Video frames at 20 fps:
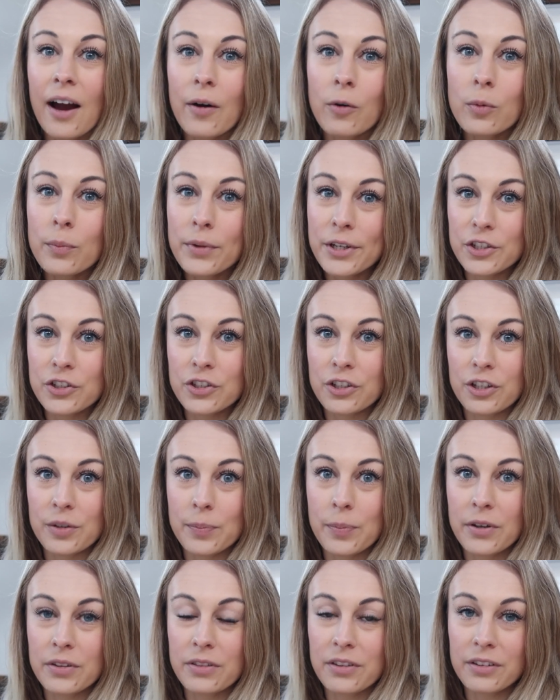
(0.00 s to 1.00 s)
I will make sure
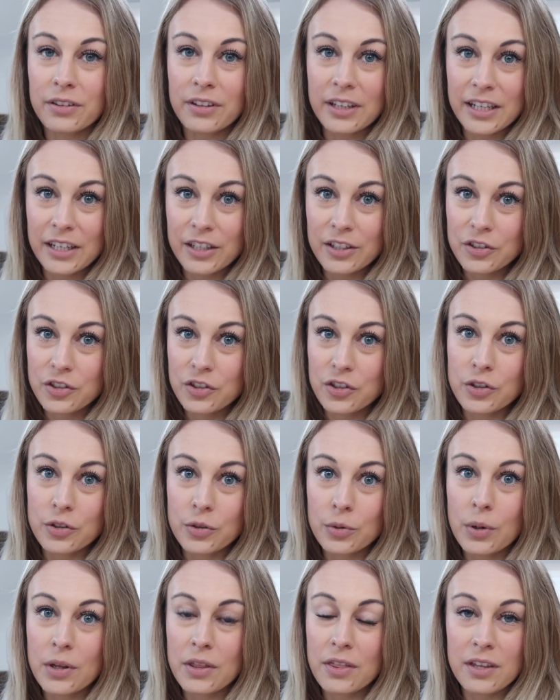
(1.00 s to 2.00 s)
to put the link
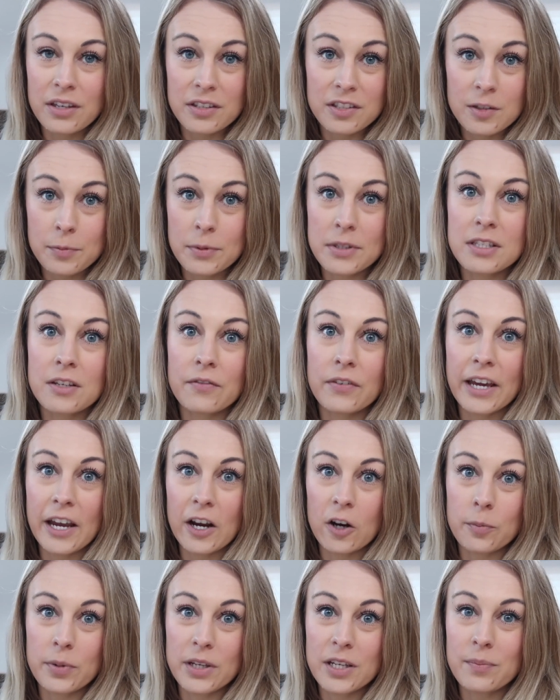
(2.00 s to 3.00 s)
to this specific
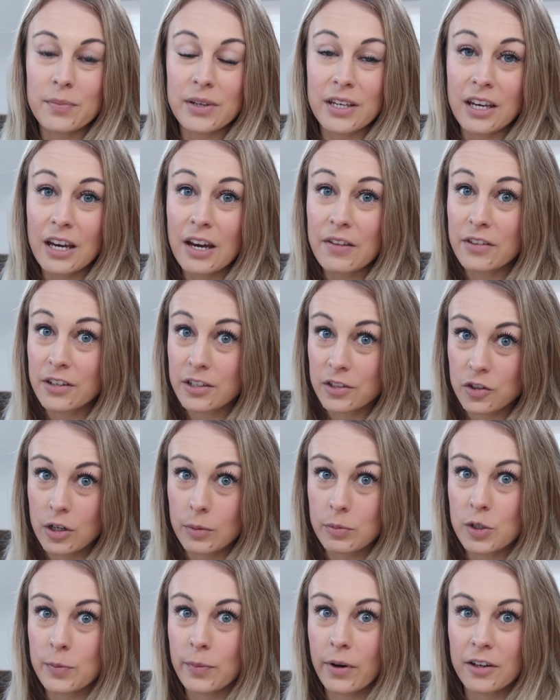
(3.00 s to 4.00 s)
Airbnb in the
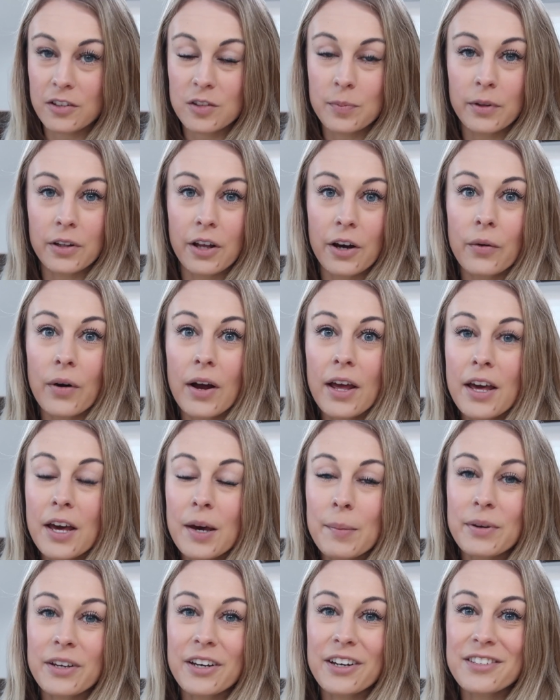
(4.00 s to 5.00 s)
description box below
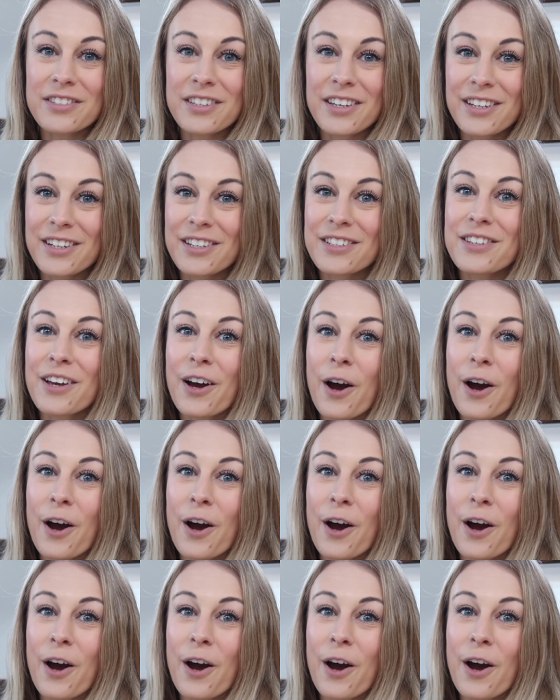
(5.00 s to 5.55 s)
because it is